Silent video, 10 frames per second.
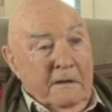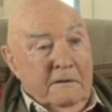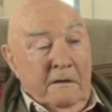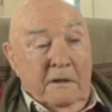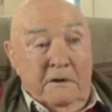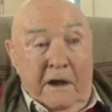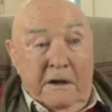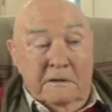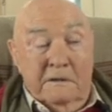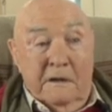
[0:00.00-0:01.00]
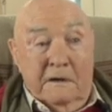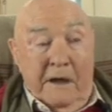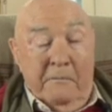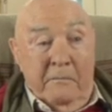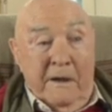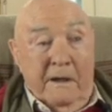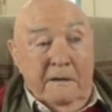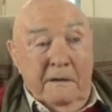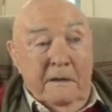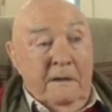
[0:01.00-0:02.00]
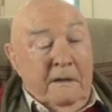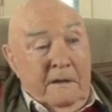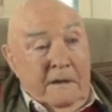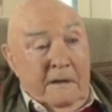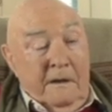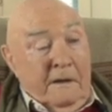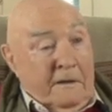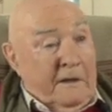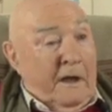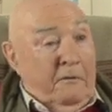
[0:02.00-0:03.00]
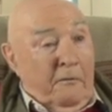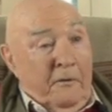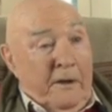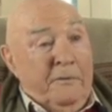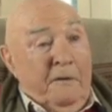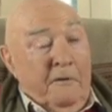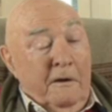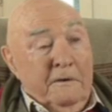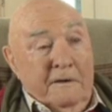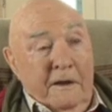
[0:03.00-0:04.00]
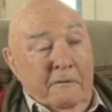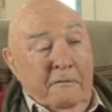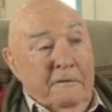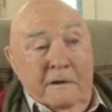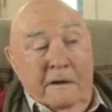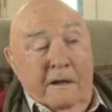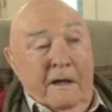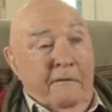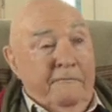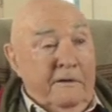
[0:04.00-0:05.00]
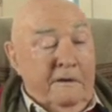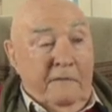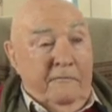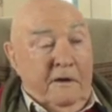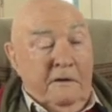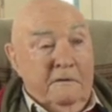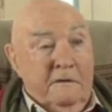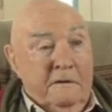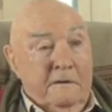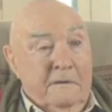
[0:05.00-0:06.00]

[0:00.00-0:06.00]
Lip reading: So the changes that come about in the so-called empty world, as they call it, fictitious.